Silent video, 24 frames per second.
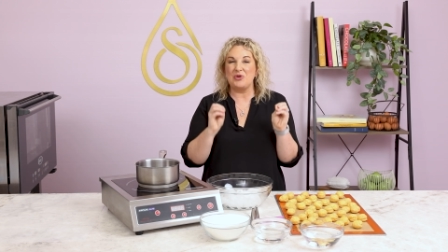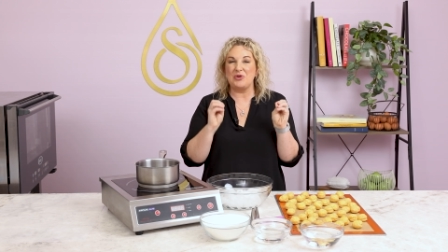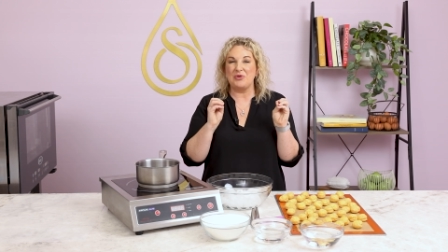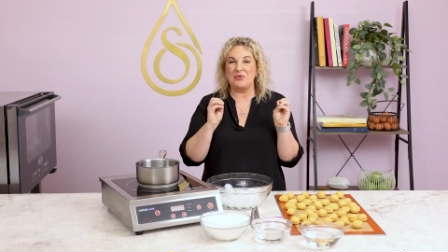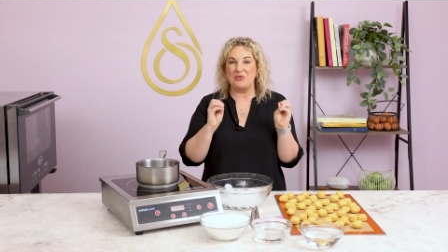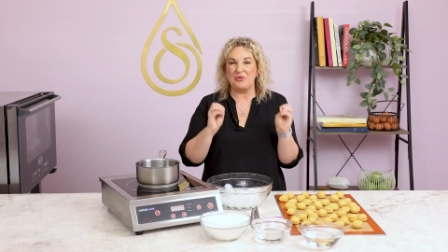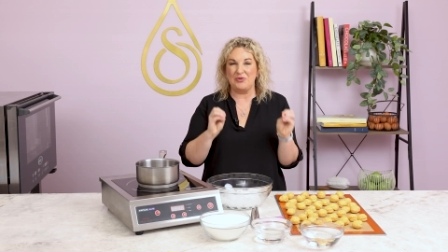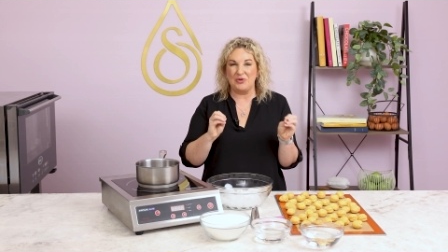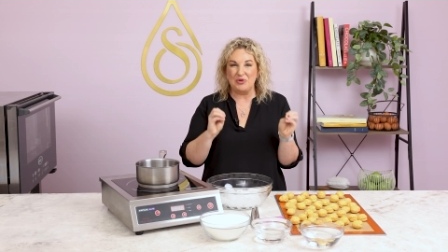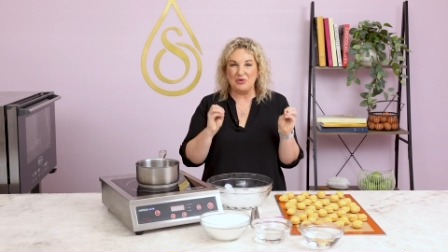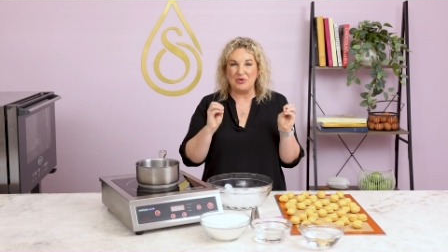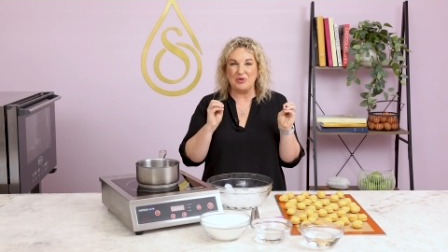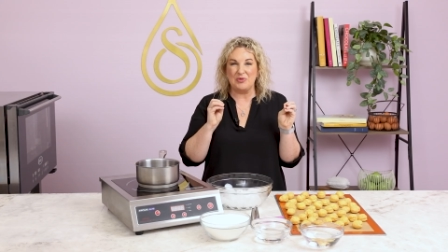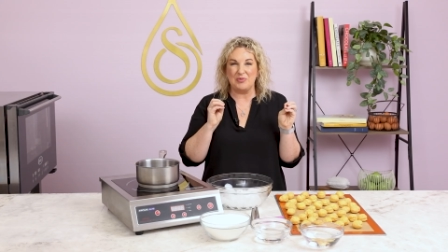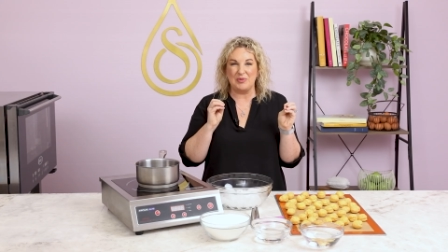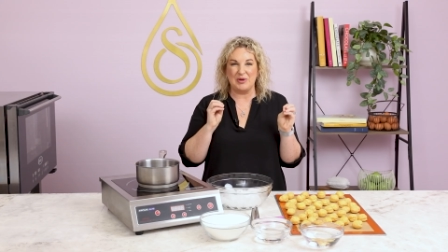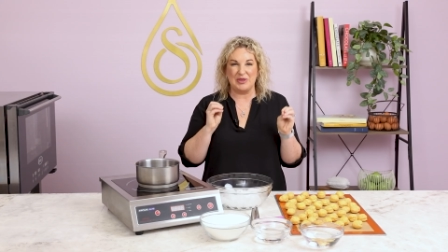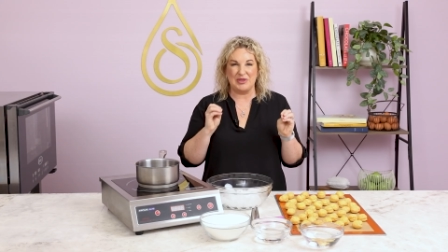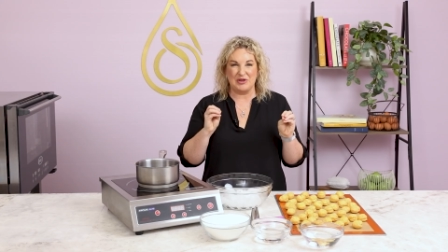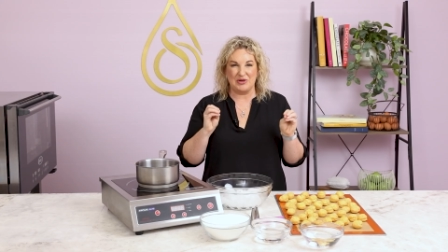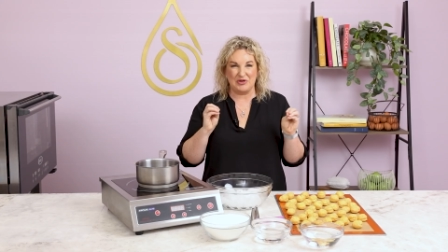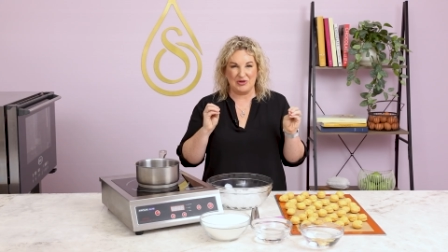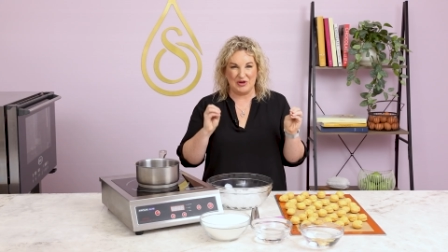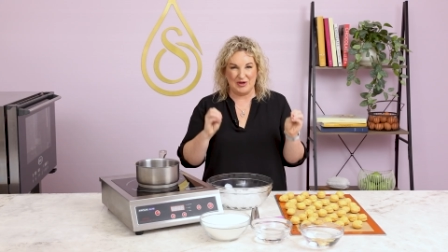you fill them
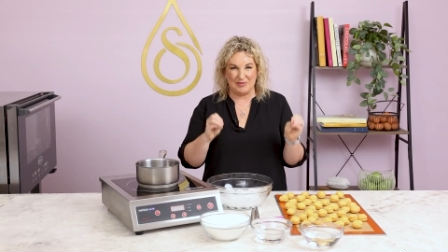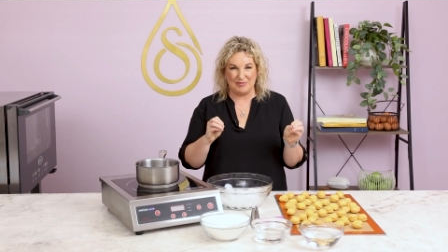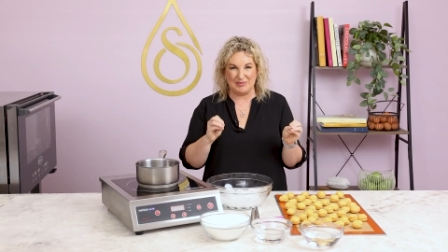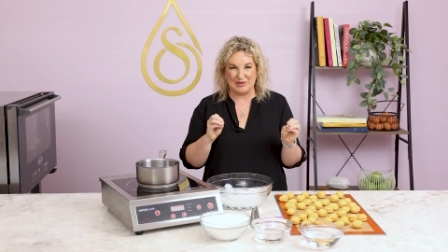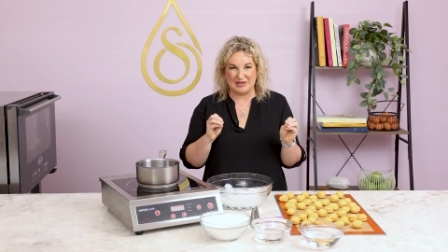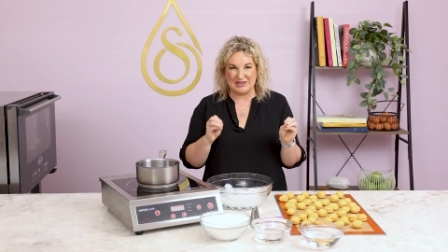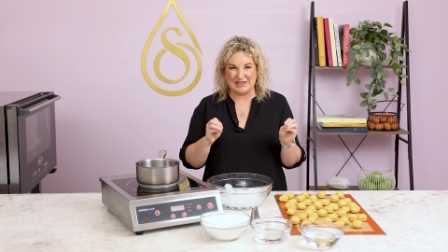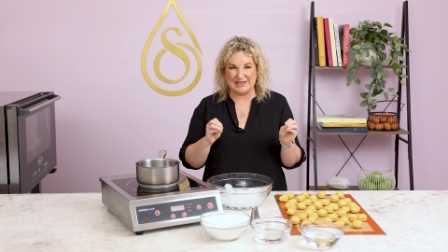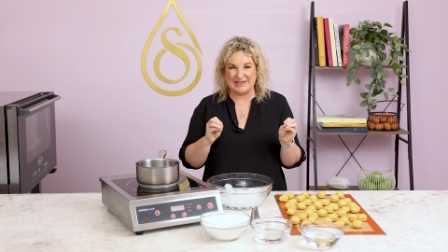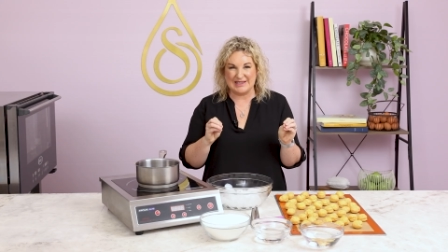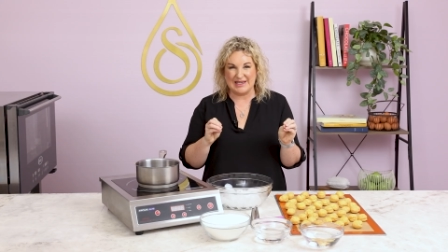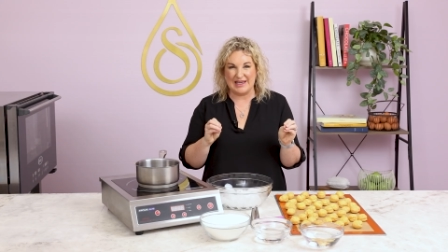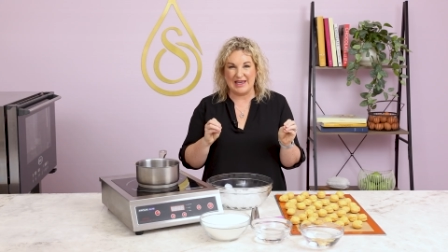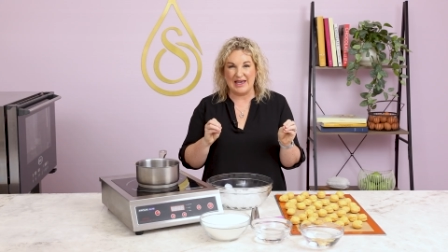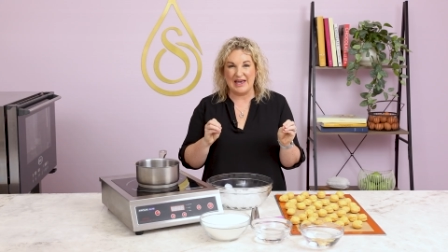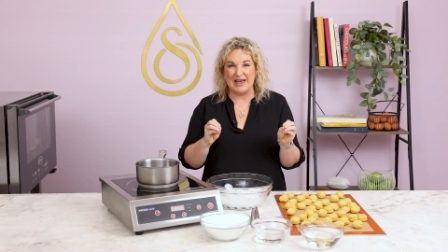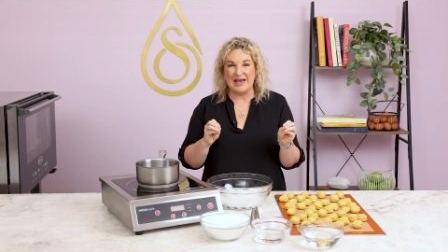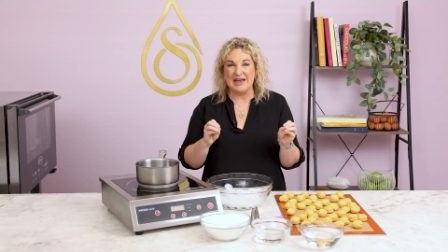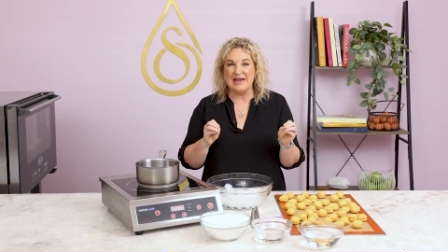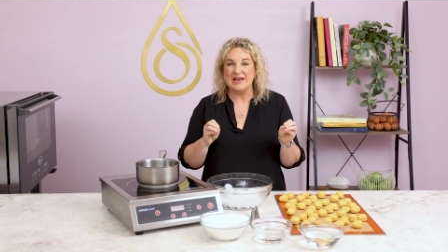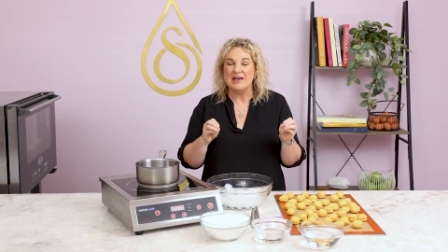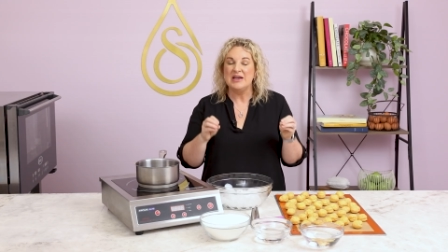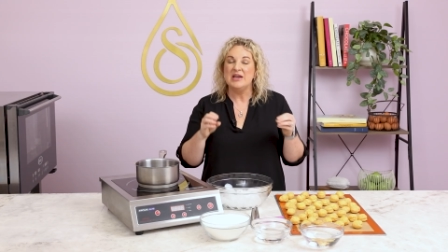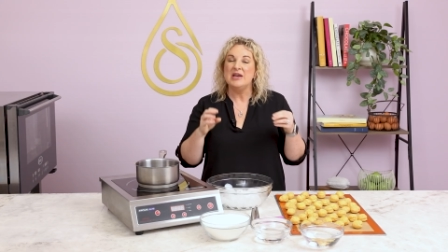with the crème
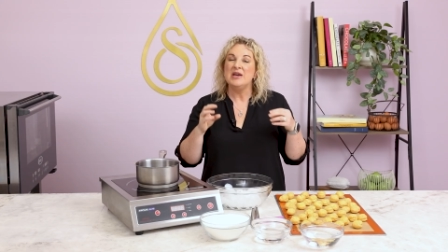pâtissière